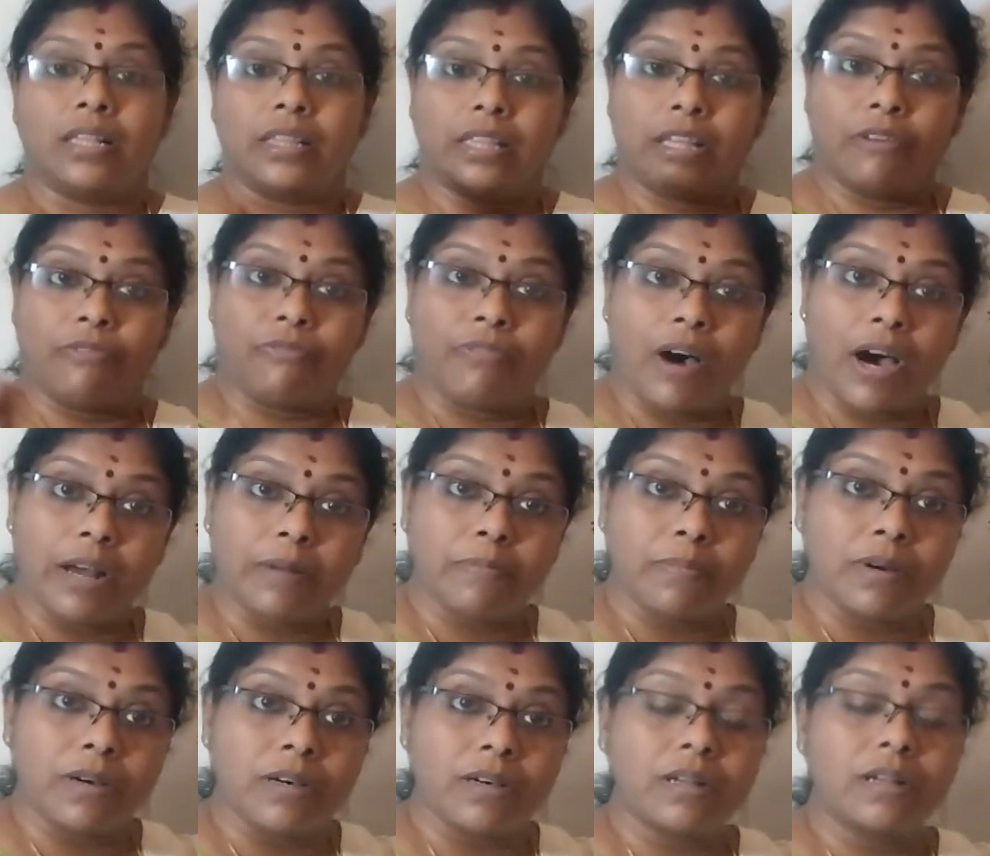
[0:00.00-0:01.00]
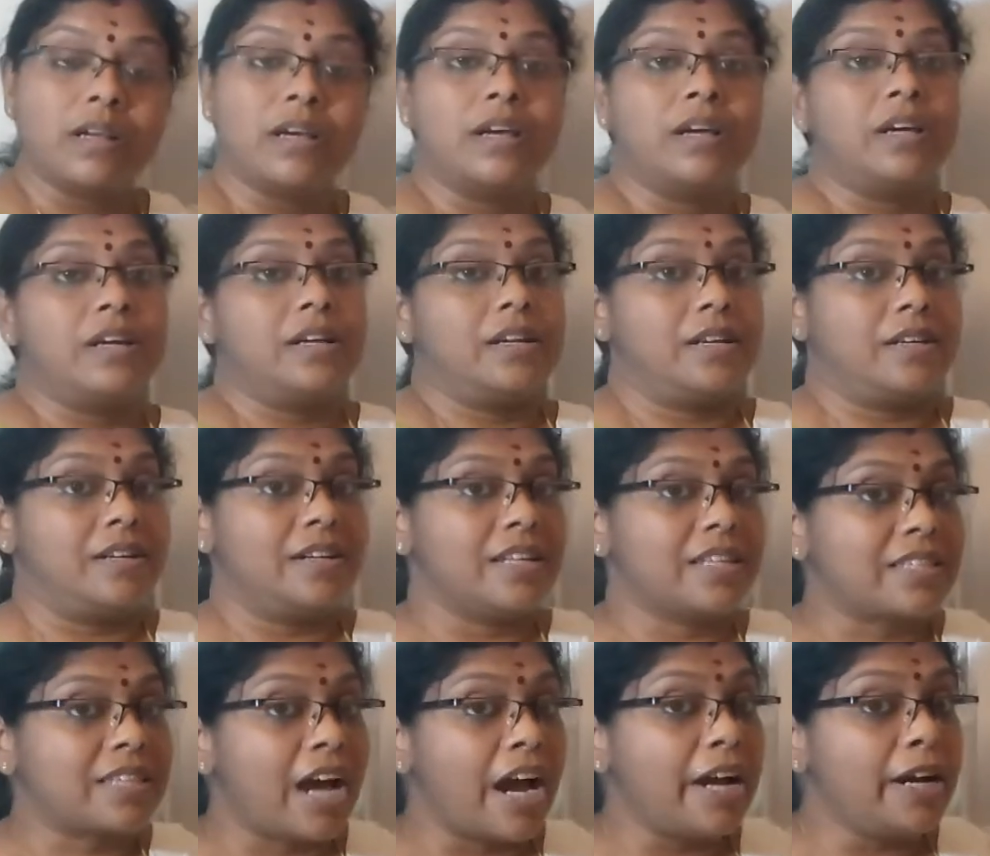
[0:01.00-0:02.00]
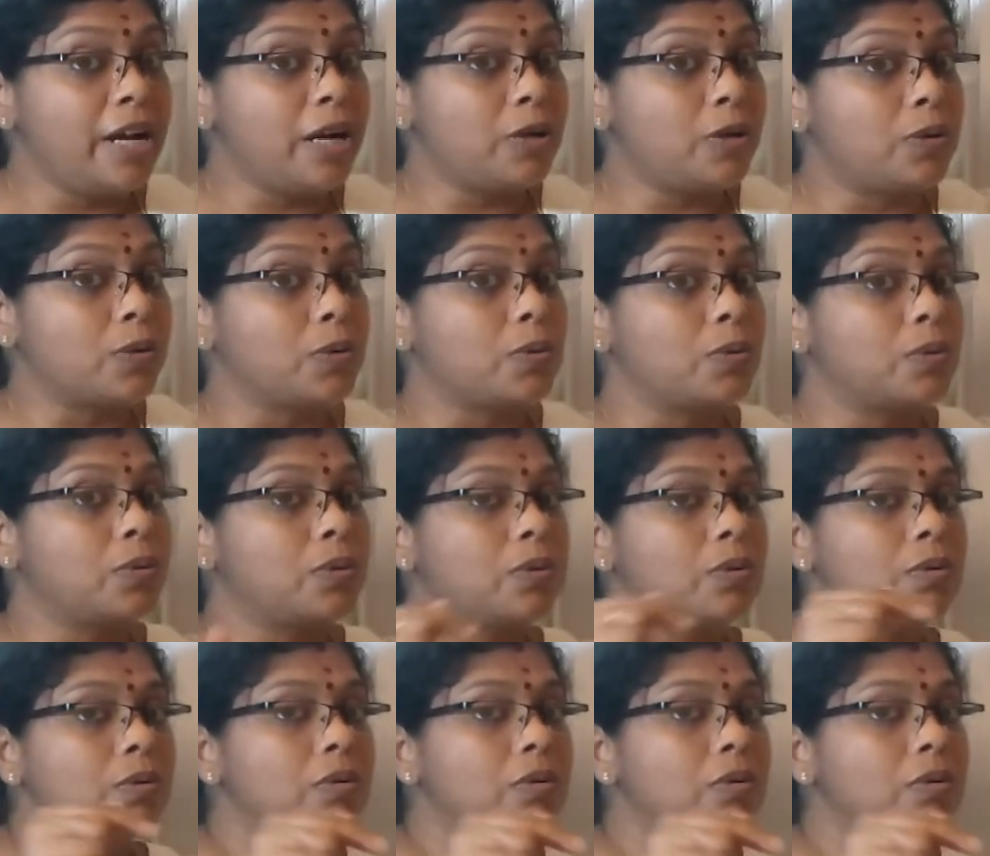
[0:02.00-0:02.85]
The farmer decided to